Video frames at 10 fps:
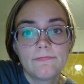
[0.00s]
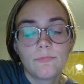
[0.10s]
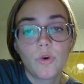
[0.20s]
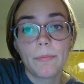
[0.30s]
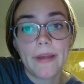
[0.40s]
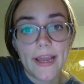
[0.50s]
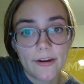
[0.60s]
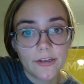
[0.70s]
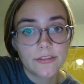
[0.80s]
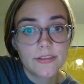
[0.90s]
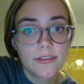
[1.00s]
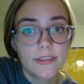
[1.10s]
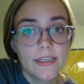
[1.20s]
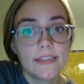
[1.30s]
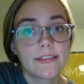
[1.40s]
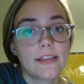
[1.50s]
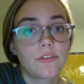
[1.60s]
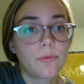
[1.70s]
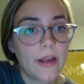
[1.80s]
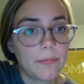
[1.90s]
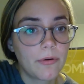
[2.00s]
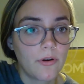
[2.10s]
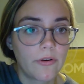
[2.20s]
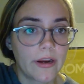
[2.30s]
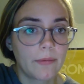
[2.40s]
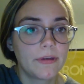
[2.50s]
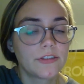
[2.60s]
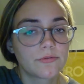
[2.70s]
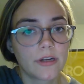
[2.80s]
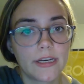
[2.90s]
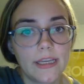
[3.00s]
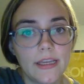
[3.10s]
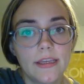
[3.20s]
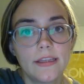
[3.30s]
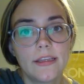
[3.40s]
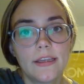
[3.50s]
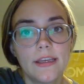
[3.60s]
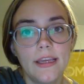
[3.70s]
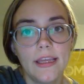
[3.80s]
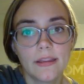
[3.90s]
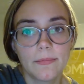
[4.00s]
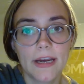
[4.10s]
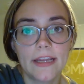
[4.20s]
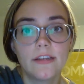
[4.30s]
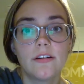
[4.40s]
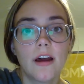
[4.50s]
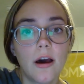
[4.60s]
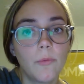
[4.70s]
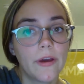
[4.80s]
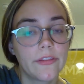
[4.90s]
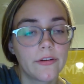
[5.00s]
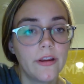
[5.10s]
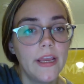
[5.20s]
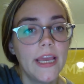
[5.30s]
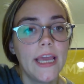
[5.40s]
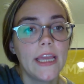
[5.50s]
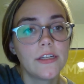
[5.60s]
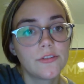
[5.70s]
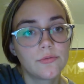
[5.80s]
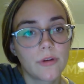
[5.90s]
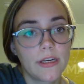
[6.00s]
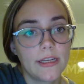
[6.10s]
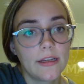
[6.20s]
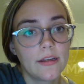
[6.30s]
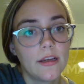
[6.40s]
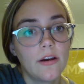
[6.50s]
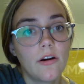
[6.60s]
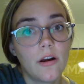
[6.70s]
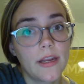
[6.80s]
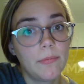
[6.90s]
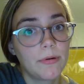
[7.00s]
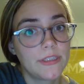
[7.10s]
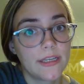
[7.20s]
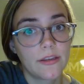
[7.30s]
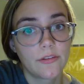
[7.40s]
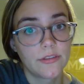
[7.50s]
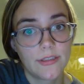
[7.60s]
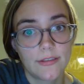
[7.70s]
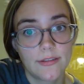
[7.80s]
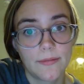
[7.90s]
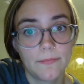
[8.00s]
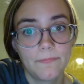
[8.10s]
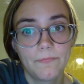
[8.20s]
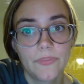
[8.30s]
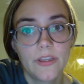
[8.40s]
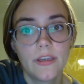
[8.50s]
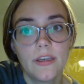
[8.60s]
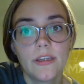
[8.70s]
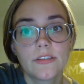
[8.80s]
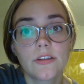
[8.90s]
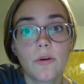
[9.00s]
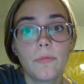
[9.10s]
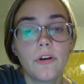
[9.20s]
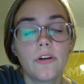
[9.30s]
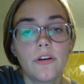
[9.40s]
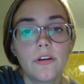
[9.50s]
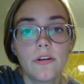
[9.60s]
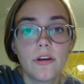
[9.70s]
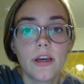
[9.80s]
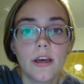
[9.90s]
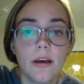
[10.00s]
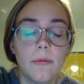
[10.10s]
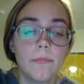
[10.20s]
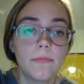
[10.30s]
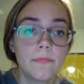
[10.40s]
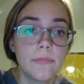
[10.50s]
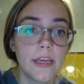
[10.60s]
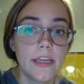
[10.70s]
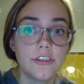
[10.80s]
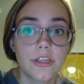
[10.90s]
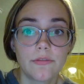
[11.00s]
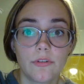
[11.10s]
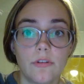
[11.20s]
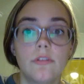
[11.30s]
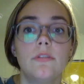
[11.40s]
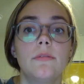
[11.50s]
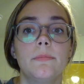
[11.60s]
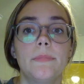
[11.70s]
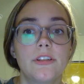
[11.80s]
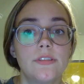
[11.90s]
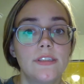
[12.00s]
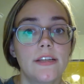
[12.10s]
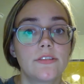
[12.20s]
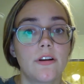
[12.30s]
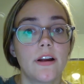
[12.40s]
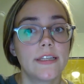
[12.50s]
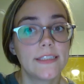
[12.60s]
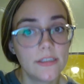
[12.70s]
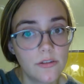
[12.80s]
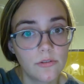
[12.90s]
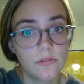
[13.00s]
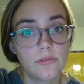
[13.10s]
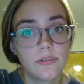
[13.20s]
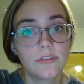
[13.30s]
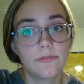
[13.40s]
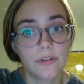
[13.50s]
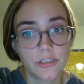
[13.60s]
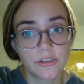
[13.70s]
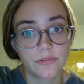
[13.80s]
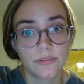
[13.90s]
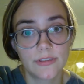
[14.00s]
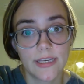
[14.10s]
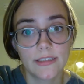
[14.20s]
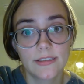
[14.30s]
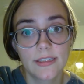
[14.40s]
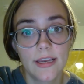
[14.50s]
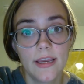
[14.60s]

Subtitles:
what matters is that the right program is running in the mind, not whether it is running on a particular system. So in general, mental states are identical to functional states.